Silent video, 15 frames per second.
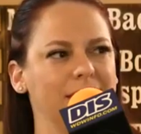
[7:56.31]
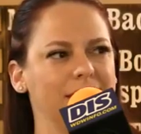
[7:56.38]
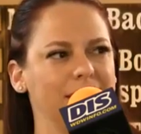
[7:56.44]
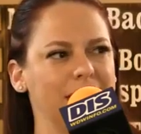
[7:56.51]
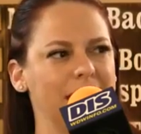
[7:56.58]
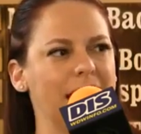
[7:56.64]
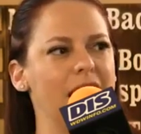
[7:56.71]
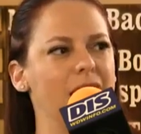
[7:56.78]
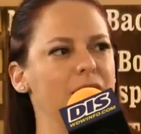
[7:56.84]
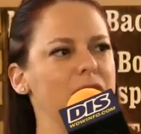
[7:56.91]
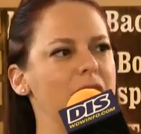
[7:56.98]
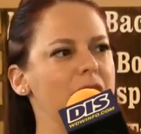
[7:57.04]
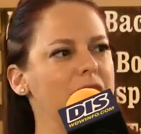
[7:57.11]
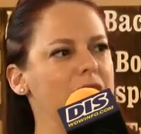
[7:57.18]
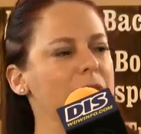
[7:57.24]
get out of
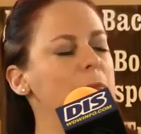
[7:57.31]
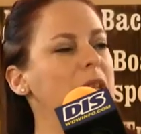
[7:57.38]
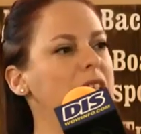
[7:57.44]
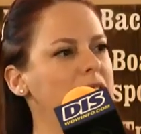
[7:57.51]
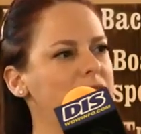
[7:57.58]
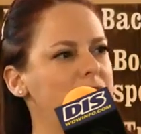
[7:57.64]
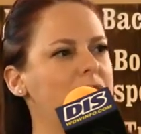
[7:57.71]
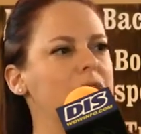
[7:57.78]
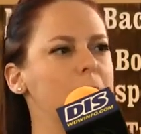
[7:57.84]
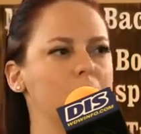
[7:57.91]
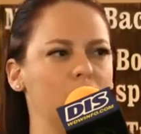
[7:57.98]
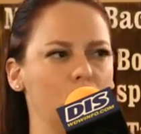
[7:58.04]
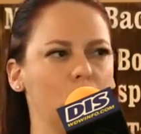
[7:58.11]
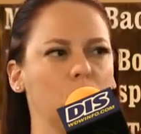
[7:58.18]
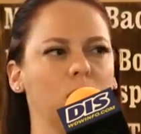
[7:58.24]
that. And I believe they limit
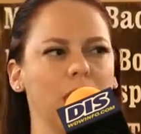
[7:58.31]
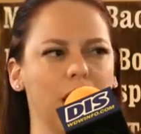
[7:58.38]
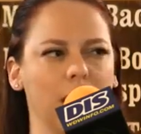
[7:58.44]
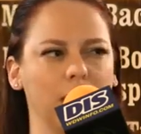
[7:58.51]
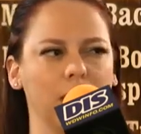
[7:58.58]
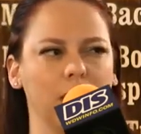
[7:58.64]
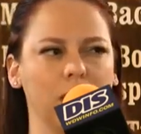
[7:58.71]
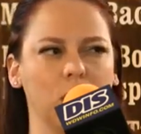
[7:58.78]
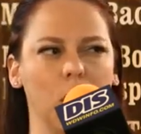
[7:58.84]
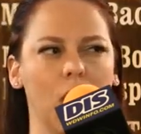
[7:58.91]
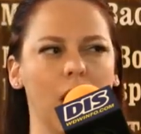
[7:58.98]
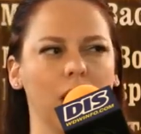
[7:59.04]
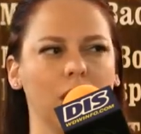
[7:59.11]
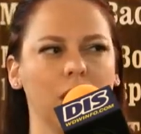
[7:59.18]
the hotels as well.